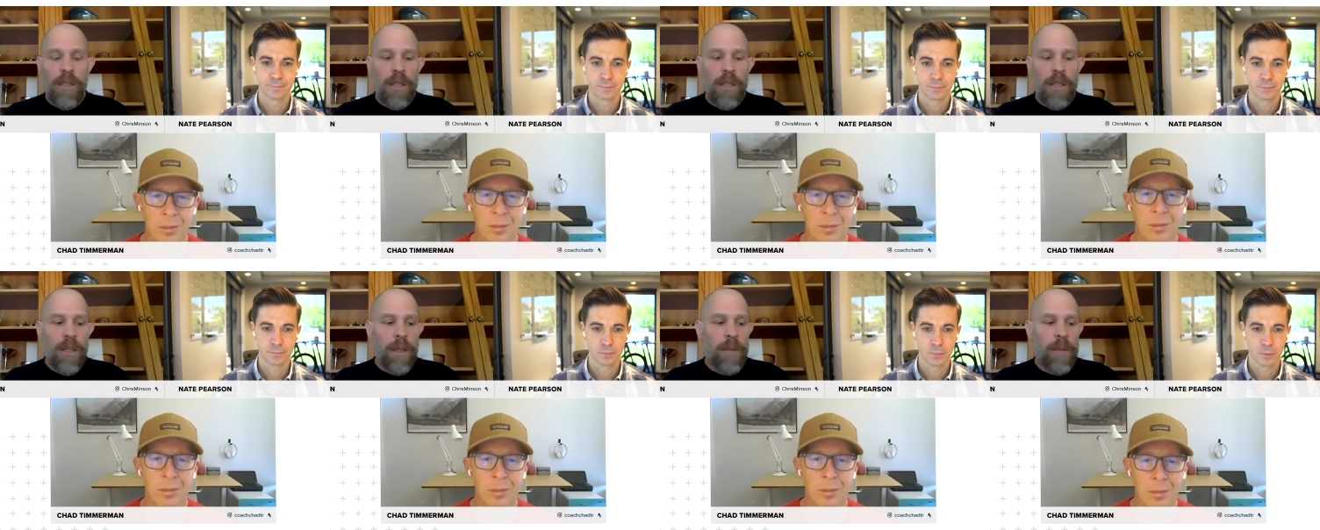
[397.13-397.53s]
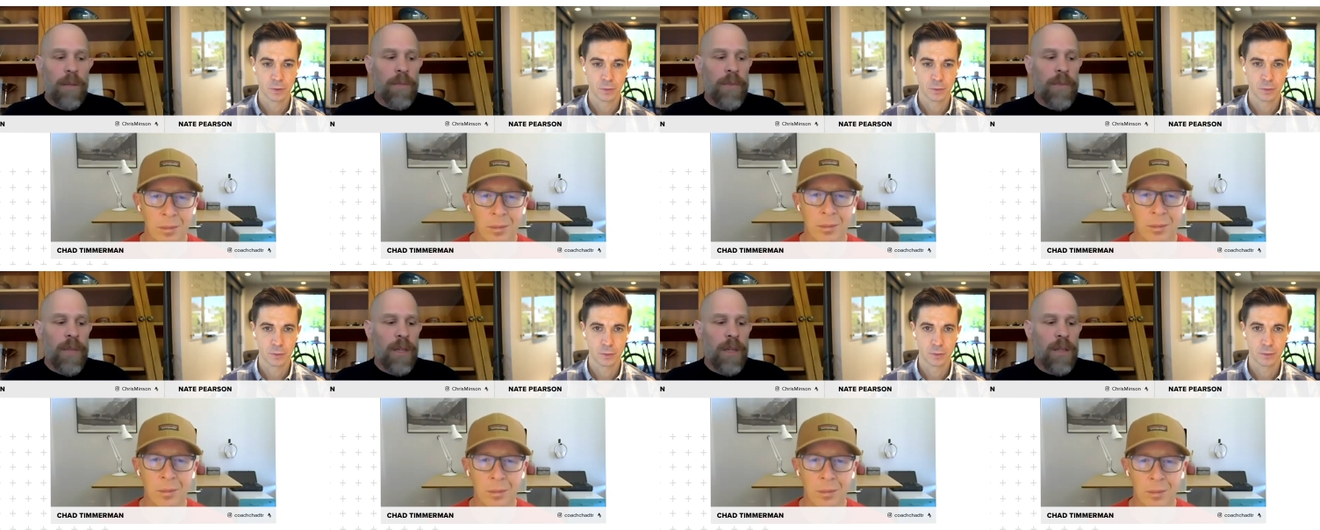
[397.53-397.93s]

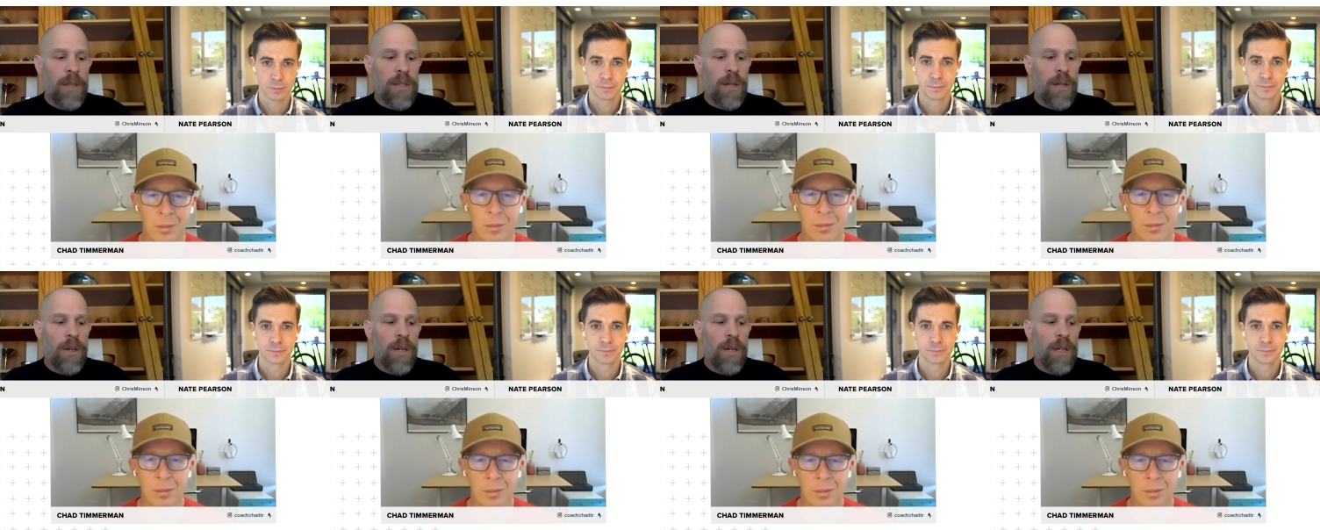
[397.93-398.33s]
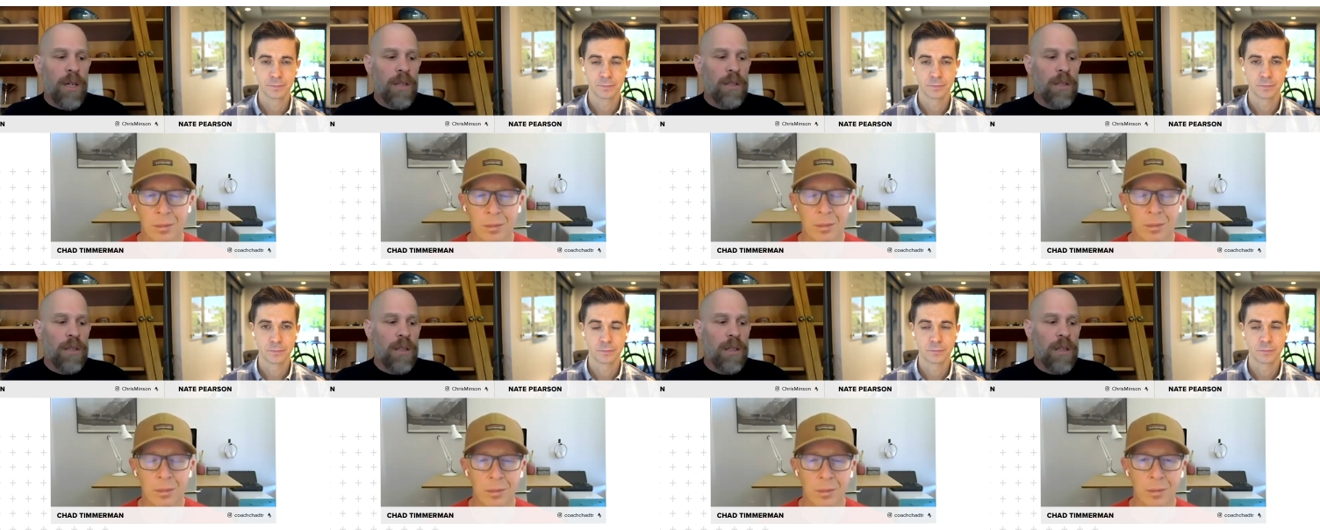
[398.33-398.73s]
Speaker 1: Um, and so
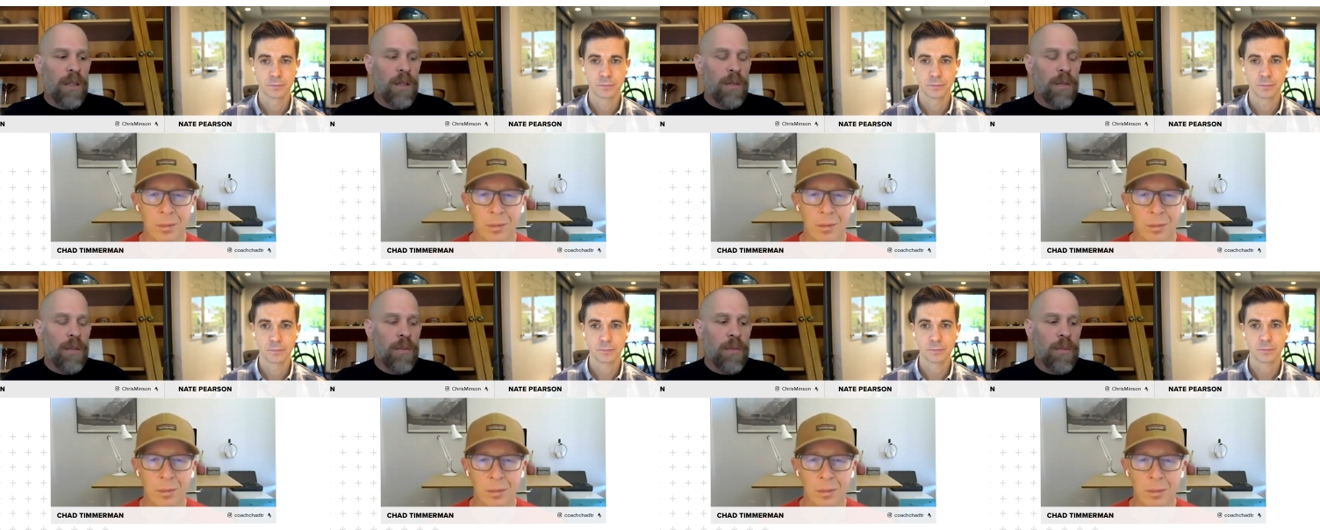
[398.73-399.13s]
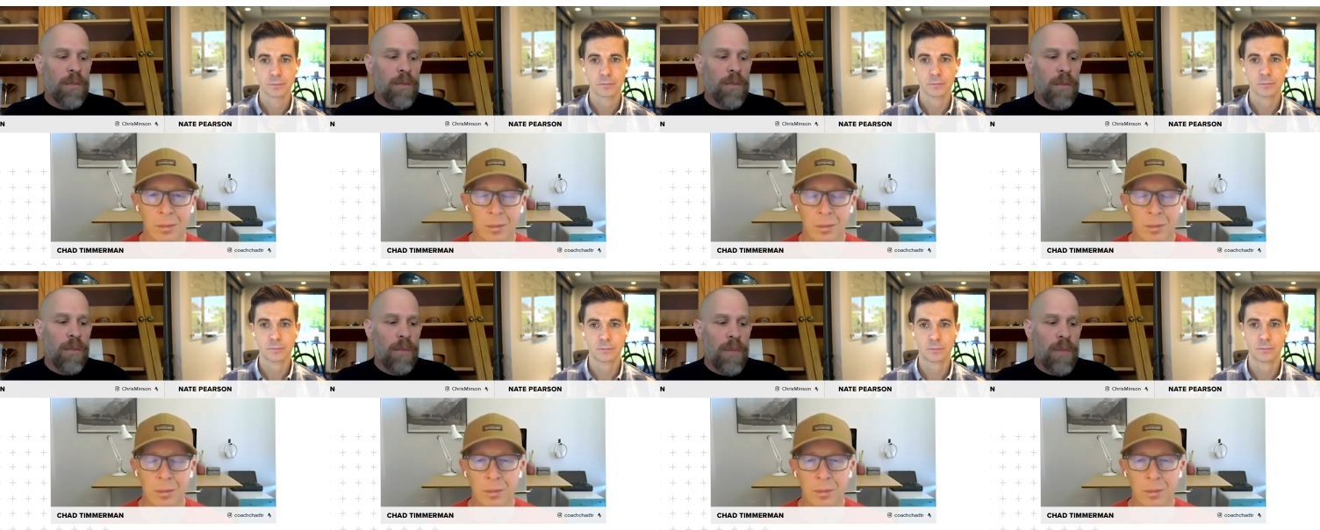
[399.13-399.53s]
uh, um,
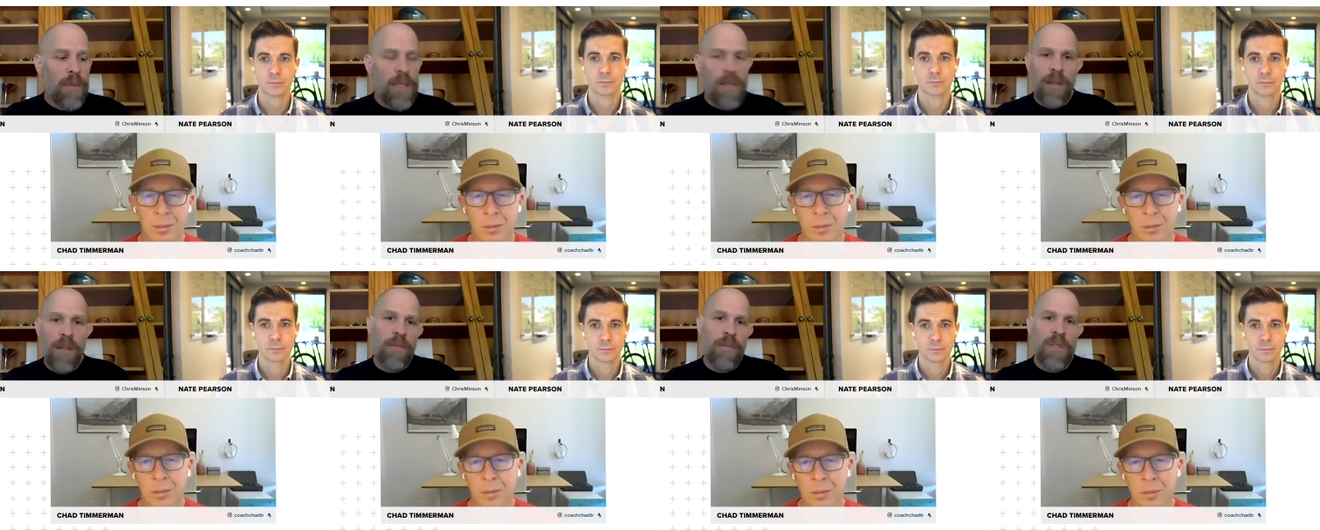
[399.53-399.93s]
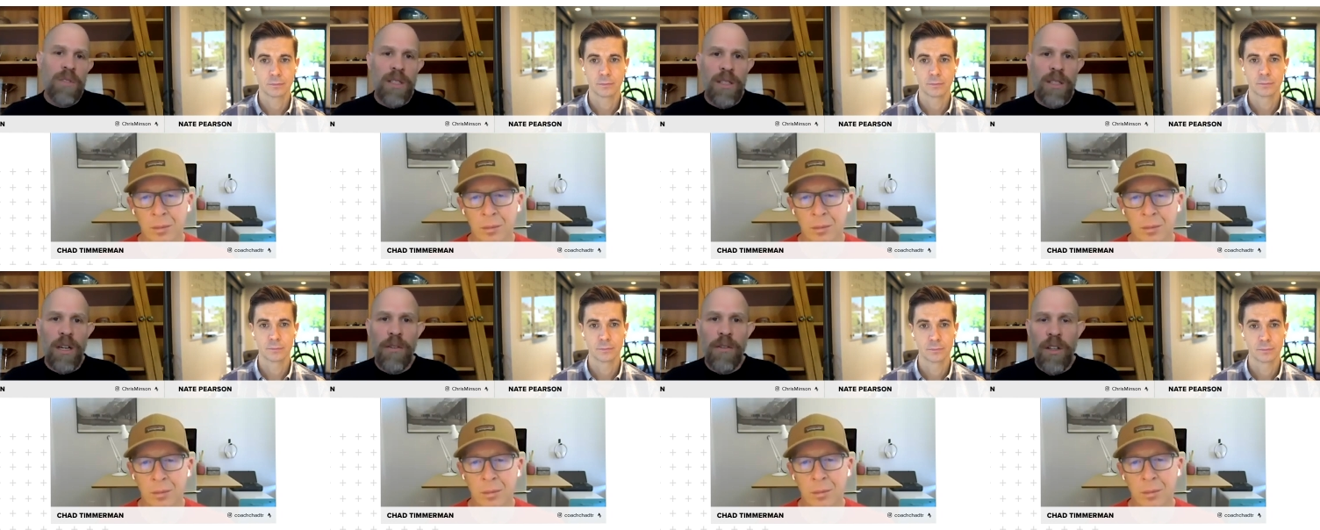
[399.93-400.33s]
he's
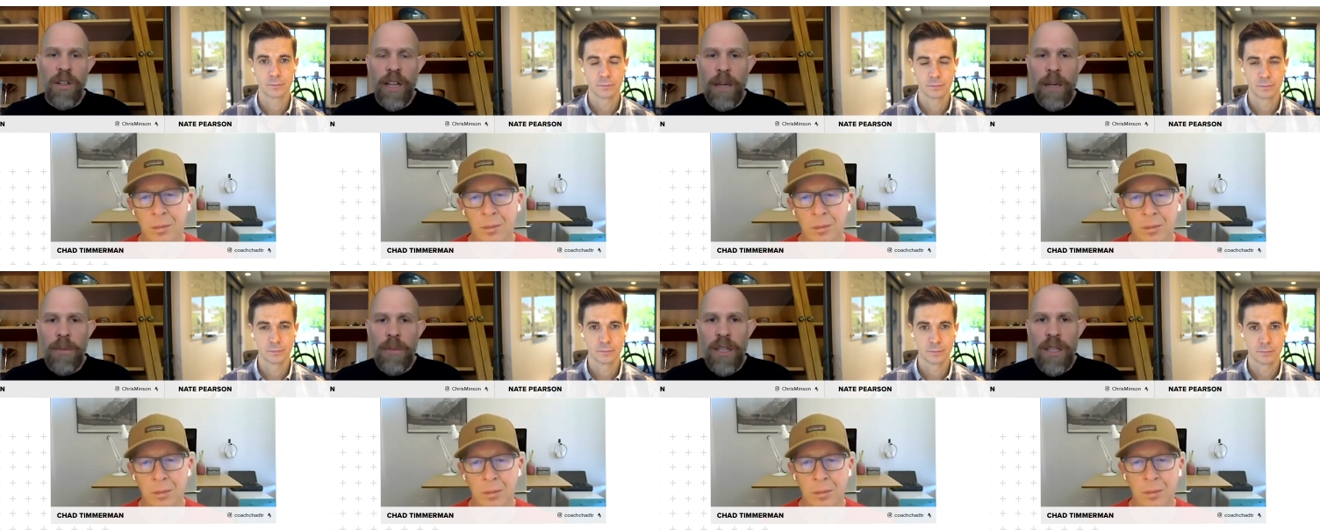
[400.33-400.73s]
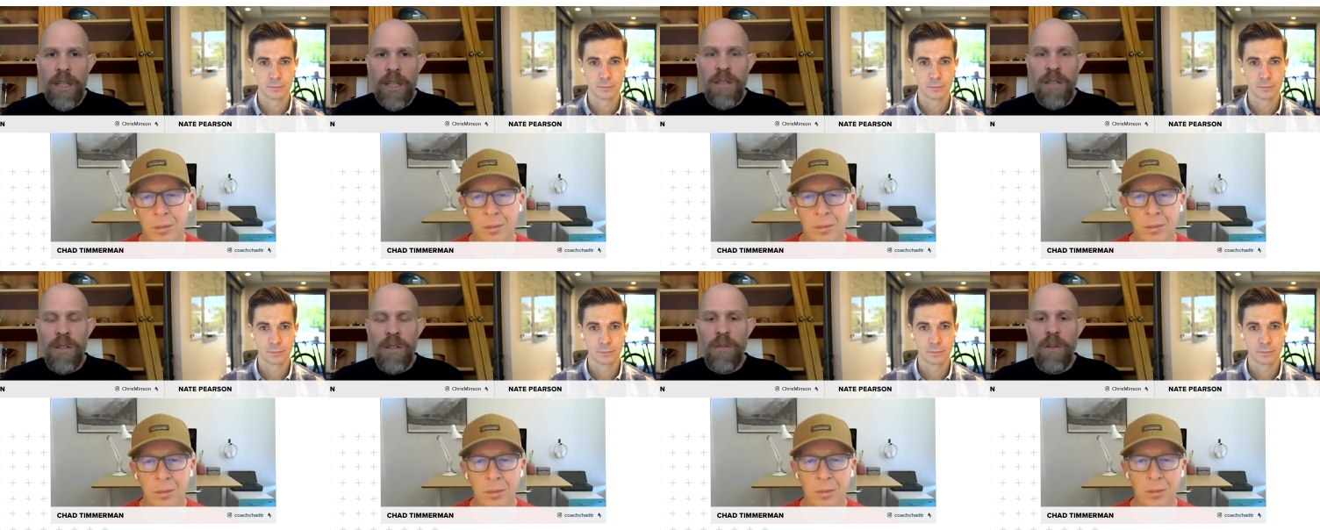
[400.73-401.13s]
self-claimed that he
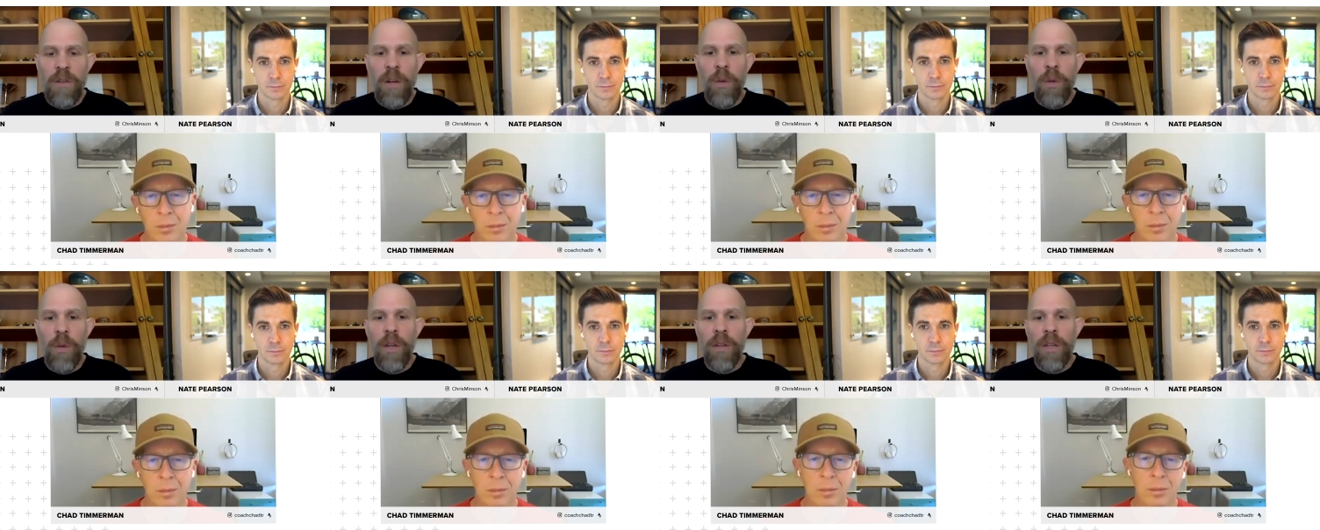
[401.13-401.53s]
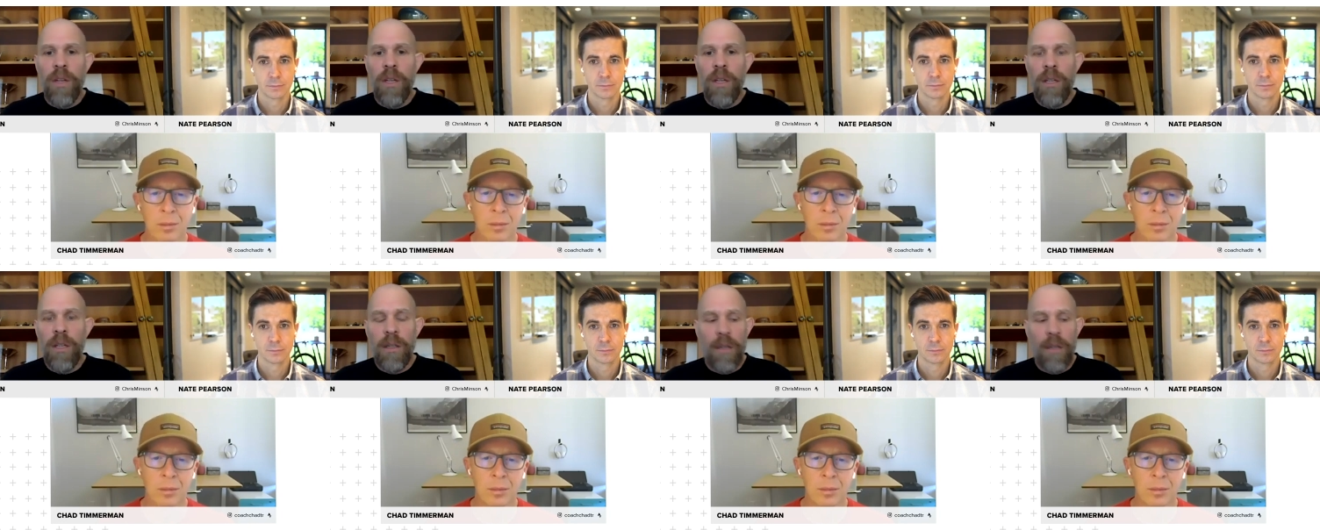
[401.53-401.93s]
doesn't do very well in the
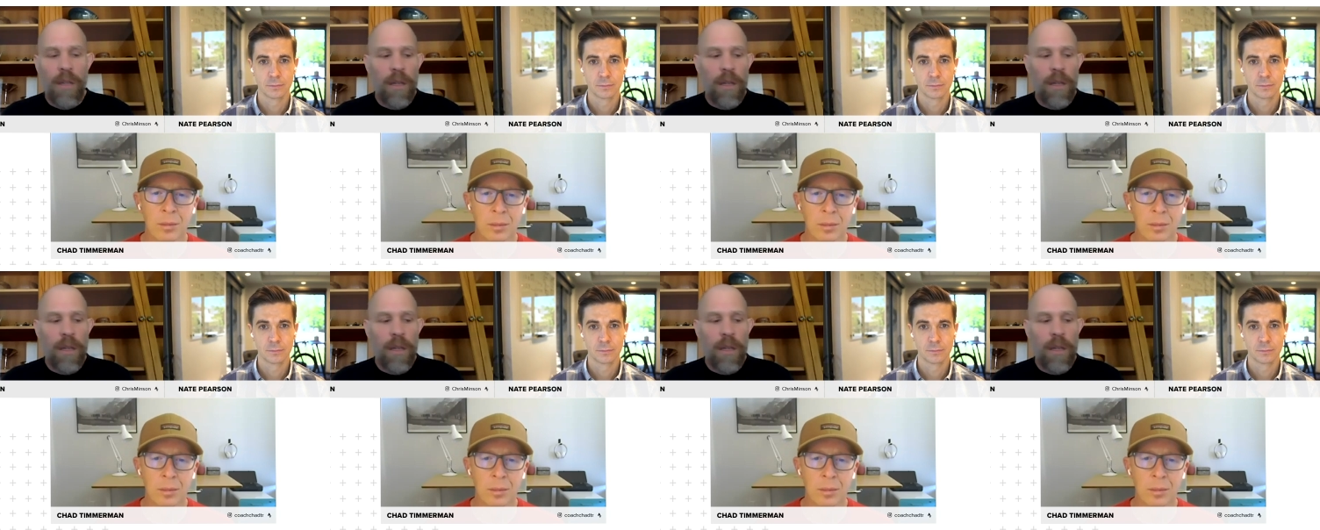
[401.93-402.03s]
heat.